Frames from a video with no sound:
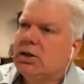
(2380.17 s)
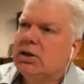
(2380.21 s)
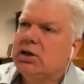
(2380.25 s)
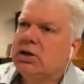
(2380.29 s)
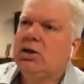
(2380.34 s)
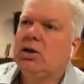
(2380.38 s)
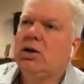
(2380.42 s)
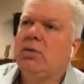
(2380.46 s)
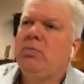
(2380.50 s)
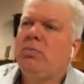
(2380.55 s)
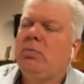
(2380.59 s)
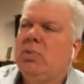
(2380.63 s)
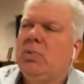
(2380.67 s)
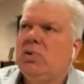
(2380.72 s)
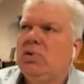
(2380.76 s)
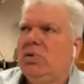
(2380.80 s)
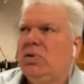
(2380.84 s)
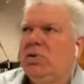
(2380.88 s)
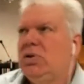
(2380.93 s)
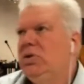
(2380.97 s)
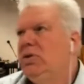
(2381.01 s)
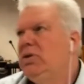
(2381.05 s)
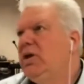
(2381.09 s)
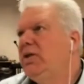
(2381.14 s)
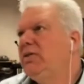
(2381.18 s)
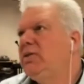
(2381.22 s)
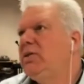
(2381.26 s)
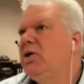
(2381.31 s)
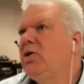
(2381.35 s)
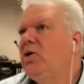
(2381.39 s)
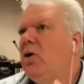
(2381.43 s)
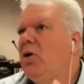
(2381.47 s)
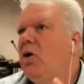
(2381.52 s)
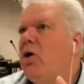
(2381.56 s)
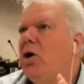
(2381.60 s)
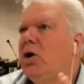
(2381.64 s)
com- that
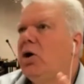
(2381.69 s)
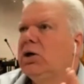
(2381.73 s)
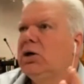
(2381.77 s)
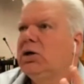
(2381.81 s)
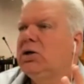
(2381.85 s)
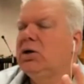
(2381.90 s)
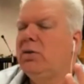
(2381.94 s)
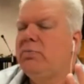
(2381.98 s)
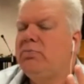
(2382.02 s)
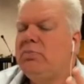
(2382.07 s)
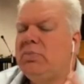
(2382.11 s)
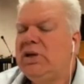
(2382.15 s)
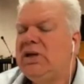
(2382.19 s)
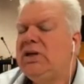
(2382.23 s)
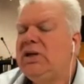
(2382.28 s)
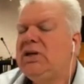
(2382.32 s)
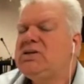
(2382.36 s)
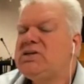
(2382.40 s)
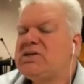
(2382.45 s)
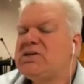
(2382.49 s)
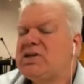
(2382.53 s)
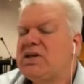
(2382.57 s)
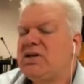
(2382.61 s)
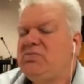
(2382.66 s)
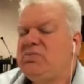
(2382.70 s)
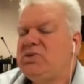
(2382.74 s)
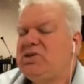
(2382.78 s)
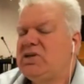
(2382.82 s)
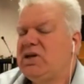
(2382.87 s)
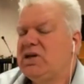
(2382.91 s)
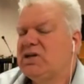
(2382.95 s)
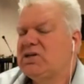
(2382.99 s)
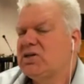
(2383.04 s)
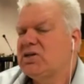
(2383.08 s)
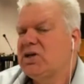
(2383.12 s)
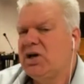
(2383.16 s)
there are committed
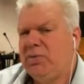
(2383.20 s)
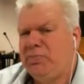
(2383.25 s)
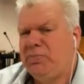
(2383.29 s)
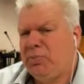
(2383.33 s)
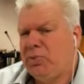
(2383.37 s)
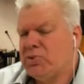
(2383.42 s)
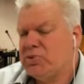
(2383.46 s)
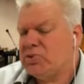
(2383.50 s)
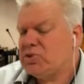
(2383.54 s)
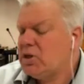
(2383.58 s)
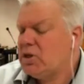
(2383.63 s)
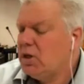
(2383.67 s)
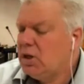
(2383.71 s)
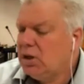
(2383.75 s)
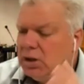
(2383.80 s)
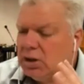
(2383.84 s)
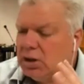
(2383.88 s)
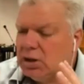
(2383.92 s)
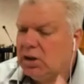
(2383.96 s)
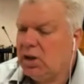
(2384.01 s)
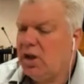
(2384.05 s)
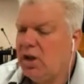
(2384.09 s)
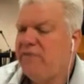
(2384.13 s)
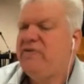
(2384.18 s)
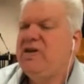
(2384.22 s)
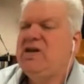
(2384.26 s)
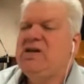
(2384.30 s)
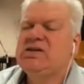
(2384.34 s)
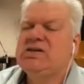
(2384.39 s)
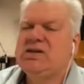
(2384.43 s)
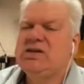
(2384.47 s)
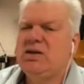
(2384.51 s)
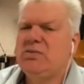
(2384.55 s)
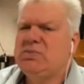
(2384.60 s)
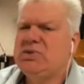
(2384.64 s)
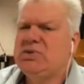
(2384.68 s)
same-sex couples, loving
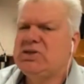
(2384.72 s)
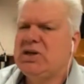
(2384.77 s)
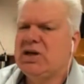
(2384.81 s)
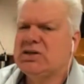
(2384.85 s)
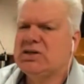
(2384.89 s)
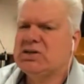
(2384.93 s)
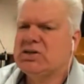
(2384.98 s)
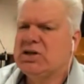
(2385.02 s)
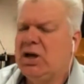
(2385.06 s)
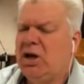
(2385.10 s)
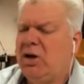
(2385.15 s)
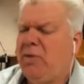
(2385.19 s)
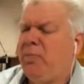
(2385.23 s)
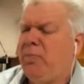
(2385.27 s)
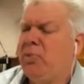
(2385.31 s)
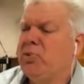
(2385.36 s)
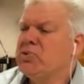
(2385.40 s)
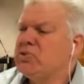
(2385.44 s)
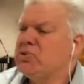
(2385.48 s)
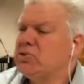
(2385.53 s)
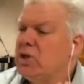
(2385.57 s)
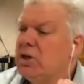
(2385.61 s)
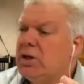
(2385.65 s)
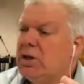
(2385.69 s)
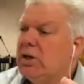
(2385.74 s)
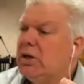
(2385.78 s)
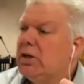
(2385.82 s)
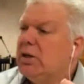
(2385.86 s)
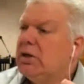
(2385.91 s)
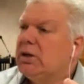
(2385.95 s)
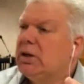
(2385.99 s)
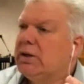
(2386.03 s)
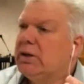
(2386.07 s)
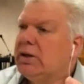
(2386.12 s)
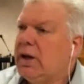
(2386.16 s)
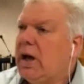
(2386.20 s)
same-sex couples,
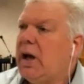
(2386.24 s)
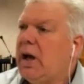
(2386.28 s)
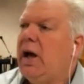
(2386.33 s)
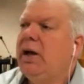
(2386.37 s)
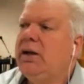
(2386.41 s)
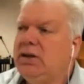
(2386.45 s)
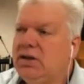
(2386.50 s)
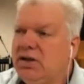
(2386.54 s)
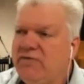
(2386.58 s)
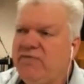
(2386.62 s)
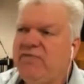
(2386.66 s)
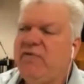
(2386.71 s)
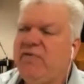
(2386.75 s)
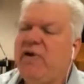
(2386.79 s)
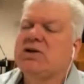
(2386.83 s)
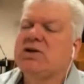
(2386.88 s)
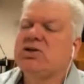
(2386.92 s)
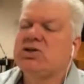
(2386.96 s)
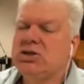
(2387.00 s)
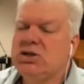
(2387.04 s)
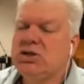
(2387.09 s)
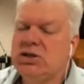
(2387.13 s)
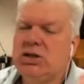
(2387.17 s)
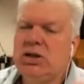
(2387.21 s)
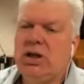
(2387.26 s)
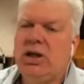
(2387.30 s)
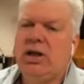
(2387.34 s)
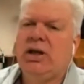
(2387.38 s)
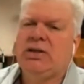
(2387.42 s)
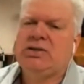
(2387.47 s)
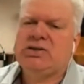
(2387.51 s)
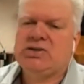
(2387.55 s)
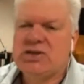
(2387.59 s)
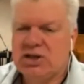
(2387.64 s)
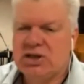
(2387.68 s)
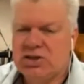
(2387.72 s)
kind, affectionate,
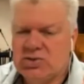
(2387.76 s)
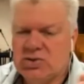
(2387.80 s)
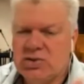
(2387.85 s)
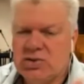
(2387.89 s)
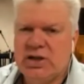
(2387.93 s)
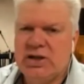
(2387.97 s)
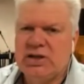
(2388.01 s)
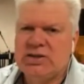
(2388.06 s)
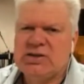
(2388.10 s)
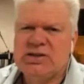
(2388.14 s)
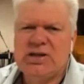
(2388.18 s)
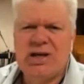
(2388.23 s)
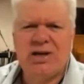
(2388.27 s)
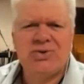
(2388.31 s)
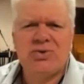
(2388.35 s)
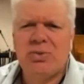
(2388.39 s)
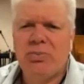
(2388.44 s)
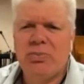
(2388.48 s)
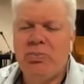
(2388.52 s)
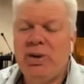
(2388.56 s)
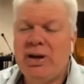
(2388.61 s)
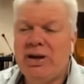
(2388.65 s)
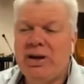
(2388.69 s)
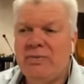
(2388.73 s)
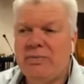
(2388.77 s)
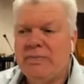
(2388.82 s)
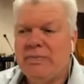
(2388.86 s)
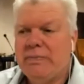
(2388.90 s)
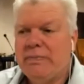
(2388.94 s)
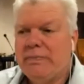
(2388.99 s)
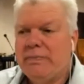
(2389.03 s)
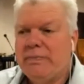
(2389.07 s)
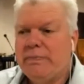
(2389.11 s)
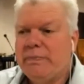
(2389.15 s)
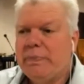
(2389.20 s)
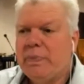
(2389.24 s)
etc., etc. But
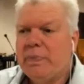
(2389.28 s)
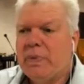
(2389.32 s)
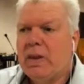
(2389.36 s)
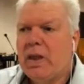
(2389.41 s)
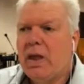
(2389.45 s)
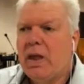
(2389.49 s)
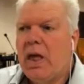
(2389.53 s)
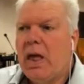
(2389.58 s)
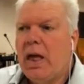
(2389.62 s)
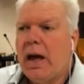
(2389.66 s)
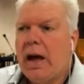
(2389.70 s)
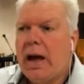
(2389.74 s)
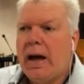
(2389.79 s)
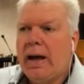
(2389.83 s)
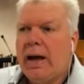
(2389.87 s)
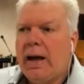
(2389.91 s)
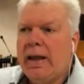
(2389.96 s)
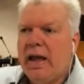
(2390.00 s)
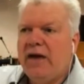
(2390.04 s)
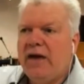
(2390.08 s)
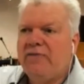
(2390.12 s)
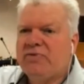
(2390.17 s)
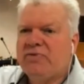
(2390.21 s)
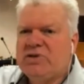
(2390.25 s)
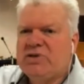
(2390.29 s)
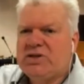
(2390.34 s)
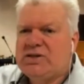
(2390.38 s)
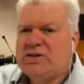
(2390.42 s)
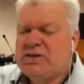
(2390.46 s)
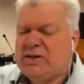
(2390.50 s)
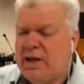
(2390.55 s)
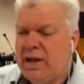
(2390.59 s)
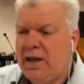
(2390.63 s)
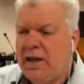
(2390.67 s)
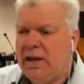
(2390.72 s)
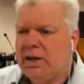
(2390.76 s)
I have to
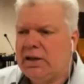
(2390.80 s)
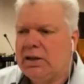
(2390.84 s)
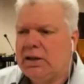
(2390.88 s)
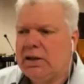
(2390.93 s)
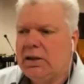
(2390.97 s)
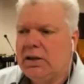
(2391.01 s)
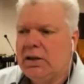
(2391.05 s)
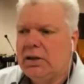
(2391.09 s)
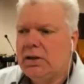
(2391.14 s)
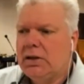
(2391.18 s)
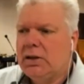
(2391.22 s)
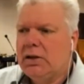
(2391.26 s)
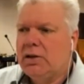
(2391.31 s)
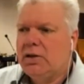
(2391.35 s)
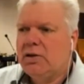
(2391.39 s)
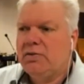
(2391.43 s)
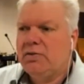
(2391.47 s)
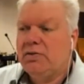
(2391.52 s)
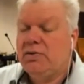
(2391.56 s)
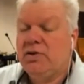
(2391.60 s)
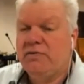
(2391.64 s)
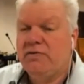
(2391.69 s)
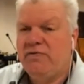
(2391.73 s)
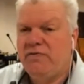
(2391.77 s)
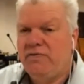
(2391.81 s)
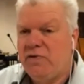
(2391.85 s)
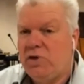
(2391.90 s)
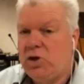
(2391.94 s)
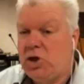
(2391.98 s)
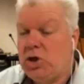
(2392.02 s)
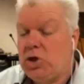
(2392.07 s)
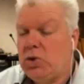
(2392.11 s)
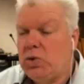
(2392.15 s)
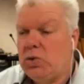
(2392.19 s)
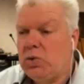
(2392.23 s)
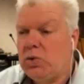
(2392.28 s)
take the
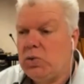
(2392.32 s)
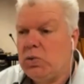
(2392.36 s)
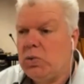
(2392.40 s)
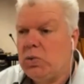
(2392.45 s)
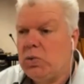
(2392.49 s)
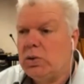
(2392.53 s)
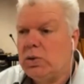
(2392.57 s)
view